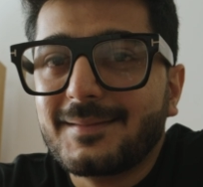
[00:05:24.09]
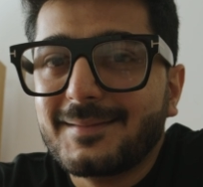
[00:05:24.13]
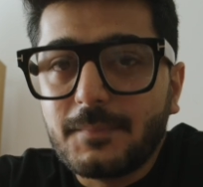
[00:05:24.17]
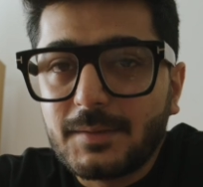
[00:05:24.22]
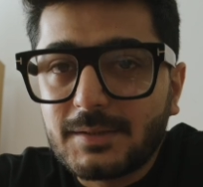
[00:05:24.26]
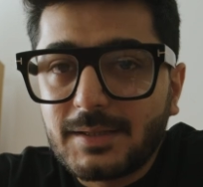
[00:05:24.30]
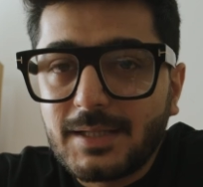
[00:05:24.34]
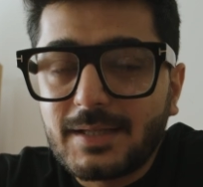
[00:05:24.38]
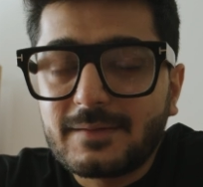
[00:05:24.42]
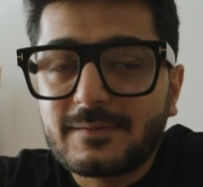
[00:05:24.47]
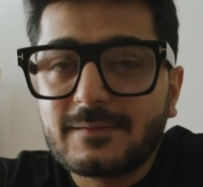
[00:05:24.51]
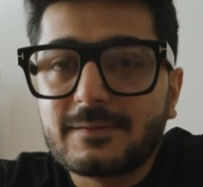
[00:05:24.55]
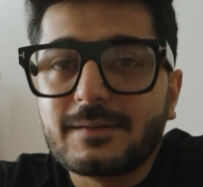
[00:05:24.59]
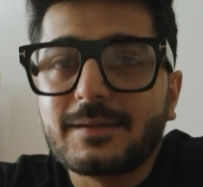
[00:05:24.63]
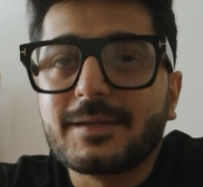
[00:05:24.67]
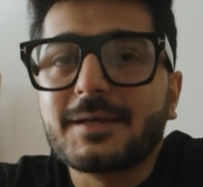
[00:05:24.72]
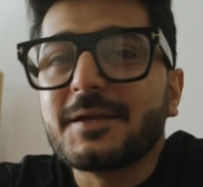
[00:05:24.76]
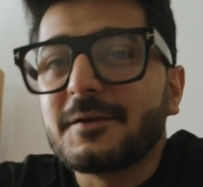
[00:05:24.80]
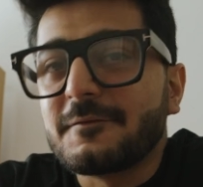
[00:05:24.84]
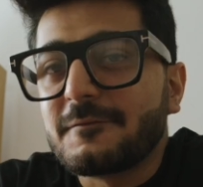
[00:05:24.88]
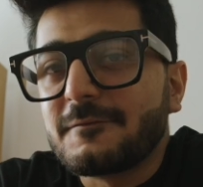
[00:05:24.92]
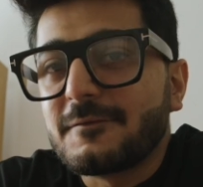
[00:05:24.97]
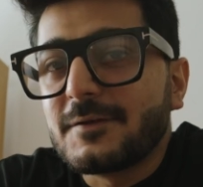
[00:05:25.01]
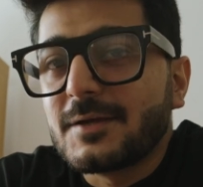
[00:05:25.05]
But let's say
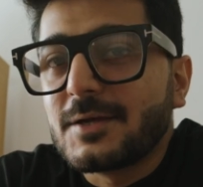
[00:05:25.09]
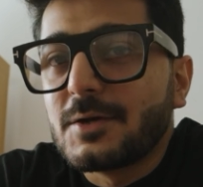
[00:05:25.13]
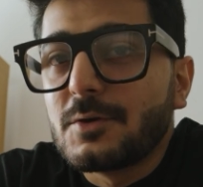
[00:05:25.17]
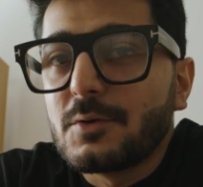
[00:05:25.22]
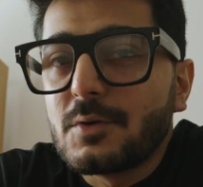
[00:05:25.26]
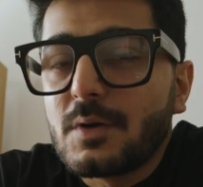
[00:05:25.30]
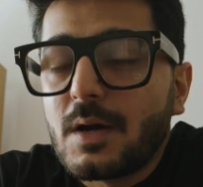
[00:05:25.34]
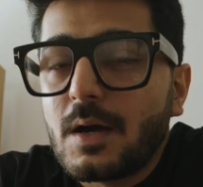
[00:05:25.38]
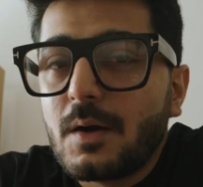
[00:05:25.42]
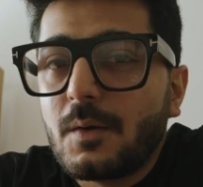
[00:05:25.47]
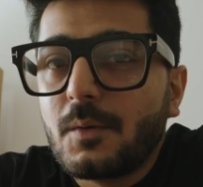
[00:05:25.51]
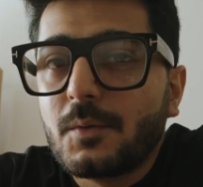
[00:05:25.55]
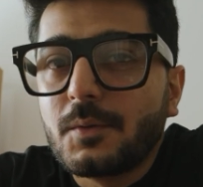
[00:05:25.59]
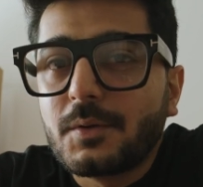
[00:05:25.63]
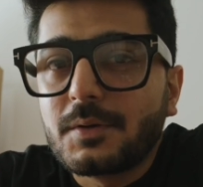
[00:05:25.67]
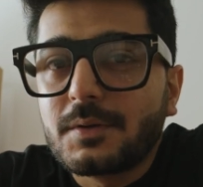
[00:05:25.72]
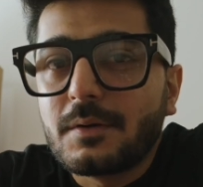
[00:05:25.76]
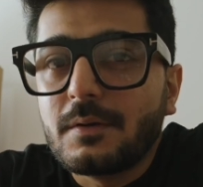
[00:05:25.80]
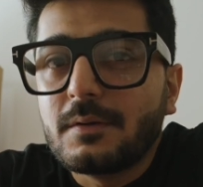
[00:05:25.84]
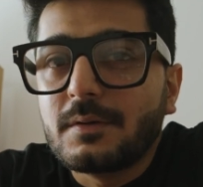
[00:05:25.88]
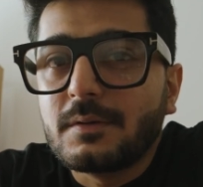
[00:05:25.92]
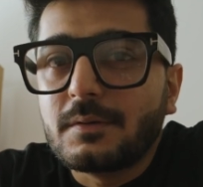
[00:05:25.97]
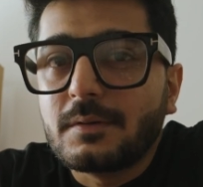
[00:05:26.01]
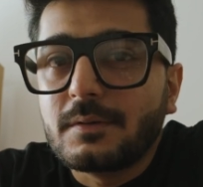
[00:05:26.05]
if we go out
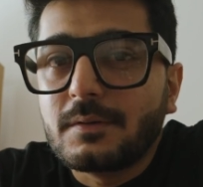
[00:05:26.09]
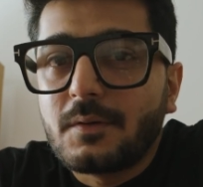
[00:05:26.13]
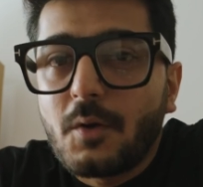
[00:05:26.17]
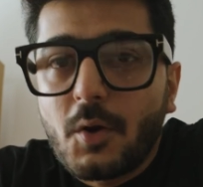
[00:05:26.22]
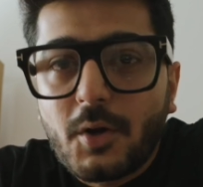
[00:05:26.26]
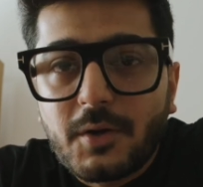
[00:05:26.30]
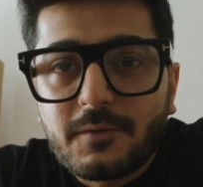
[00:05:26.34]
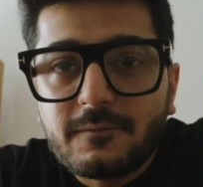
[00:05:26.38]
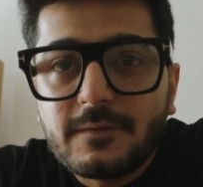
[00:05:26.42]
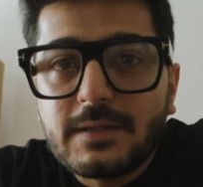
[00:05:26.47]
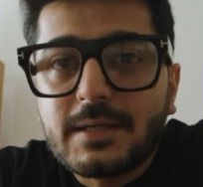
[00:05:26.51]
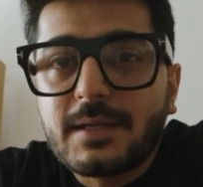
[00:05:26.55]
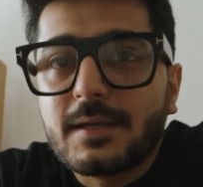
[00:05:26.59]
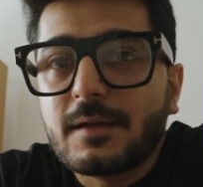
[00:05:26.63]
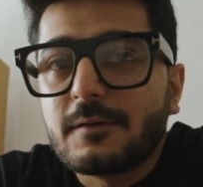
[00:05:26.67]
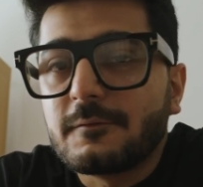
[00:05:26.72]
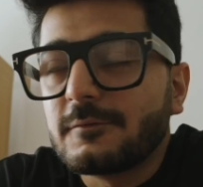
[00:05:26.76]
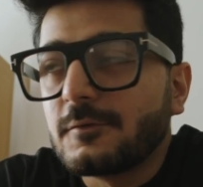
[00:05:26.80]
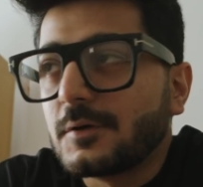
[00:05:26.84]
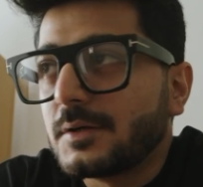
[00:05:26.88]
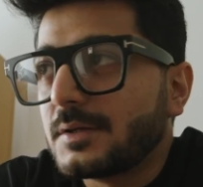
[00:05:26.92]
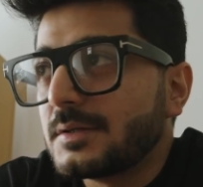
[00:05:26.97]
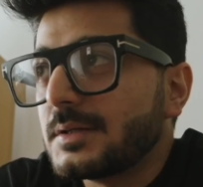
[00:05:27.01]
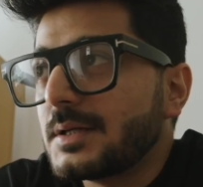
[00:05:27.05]
on a weekend
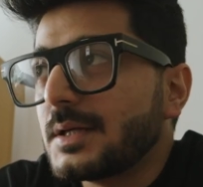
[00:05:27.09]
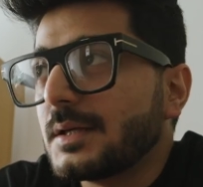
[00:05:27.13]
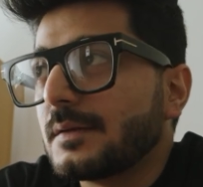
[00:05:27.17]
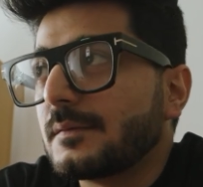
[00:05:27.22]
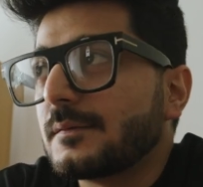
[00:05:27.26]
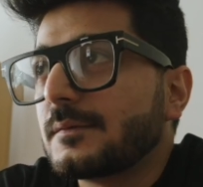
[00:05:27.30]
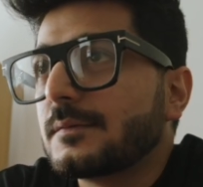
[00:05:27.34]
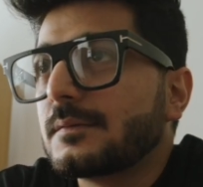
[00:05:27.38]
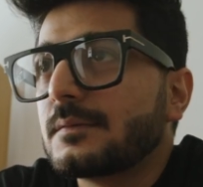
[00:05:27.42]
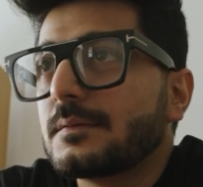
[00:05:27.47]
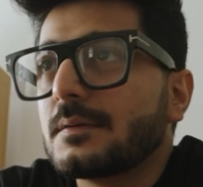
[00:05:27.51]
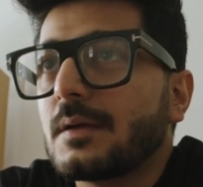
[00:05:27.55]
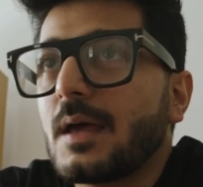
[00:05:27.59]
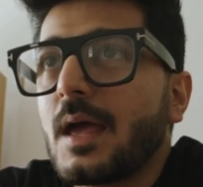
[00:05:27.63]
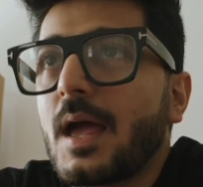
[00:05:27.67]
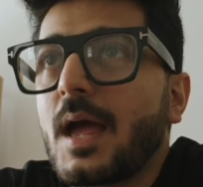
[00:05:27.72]
for drinks,